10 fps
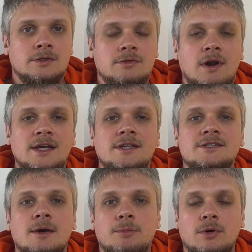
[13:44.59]
Try
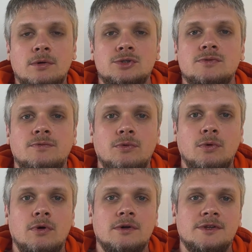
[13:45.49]
this approach
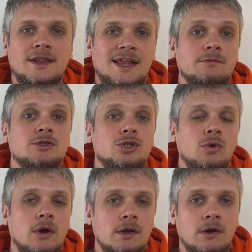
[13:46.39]
for the language
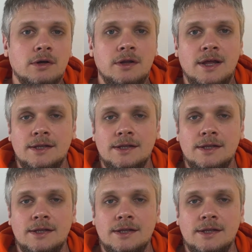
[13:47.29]
you are learning